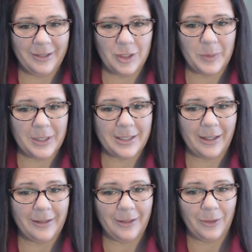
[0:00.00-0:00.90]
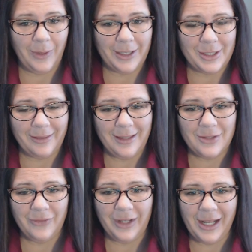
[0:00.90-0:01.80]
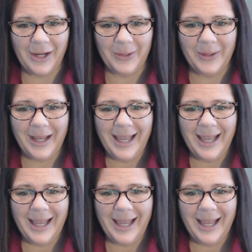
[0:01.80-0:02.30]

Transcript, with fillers: super excited that you're watching this video,